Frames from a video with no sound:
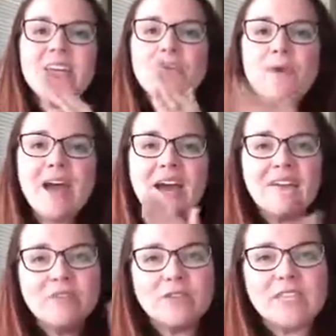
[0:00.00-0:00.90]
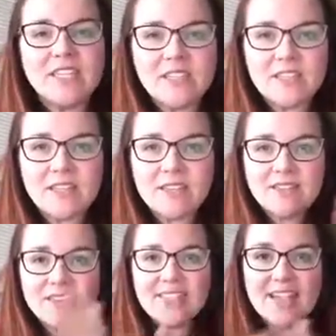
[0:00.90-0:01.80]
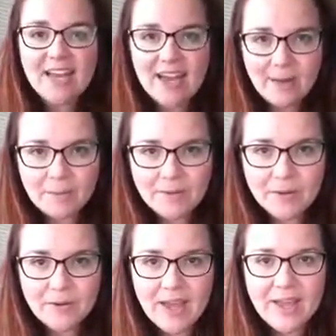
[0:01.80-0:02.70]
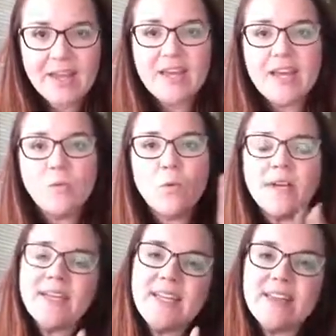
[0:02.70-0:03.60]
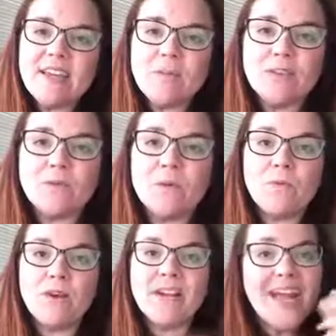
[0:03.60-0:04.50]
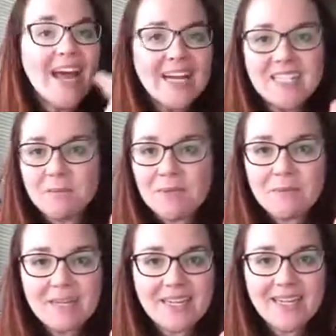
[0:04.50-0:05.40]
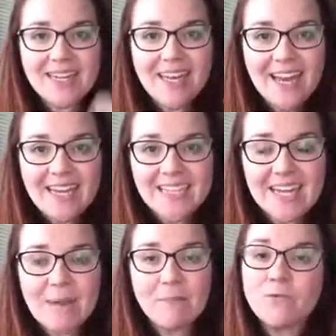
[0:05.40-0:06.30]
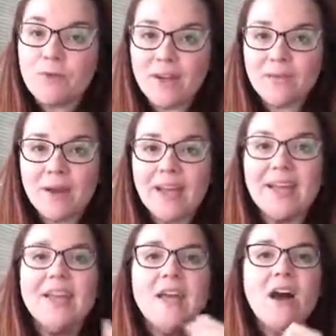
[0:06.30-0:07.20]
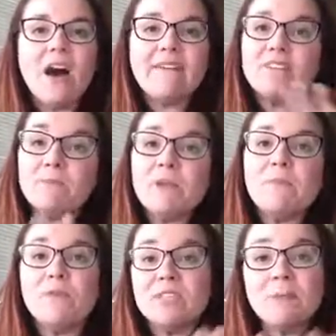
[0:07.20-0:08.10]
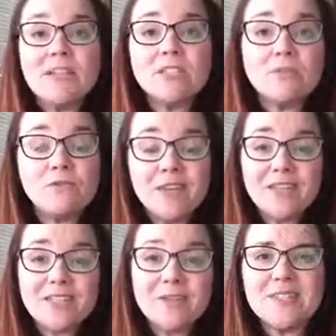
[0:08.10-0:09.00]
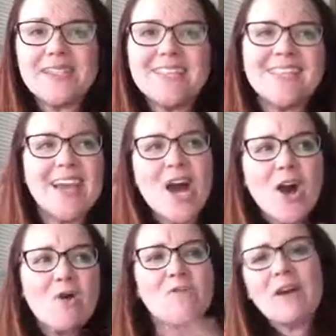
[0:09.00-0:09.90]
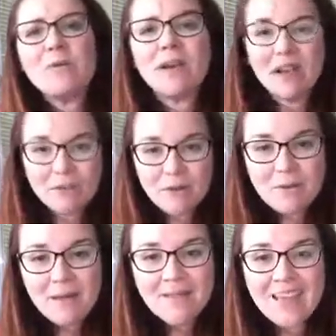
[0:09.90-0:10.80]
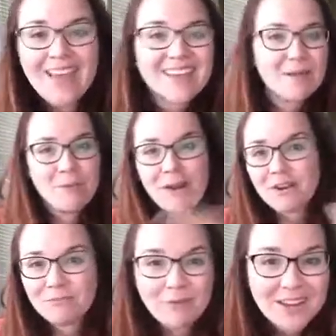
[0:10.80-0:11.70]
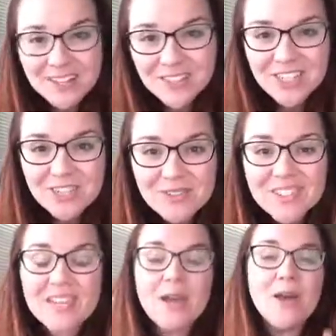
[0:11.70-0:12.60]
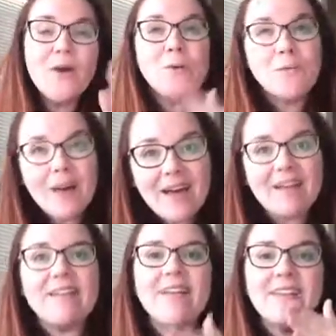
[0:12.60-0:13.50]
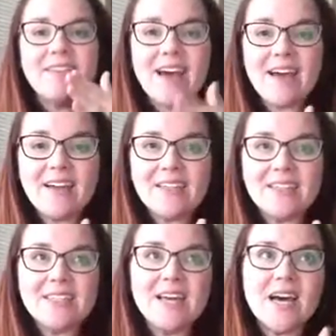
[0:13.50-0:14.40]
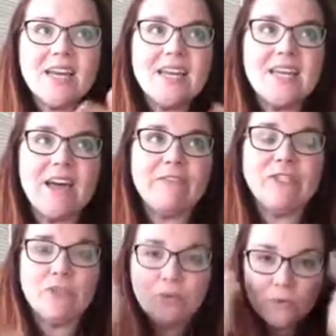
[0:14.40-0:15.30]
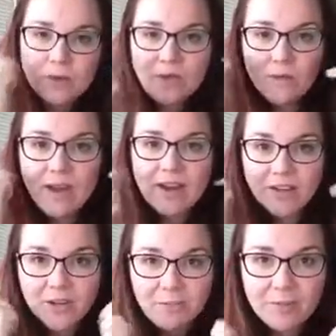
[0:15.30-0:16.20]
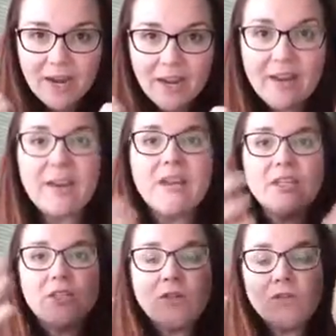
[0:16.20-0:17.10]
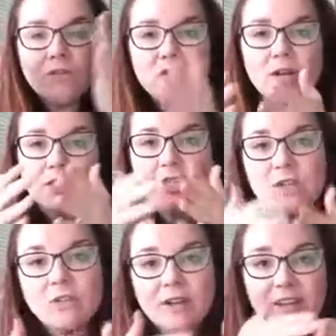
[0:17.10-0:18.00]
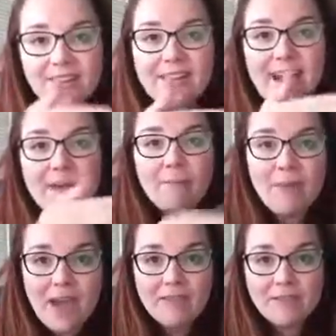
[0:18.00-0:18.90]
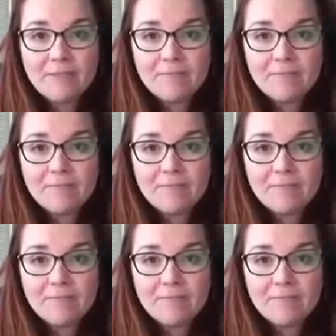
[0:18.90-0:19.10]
You have those things set up, okay? One key thing about the reward, it has to be immediate. It has to happen right away. Often people, especially with fitness goals, they say, oh, if I work out for a month, I get a pair of brand new shoes. Well, that is not enough to rewire your brain to start to create that path.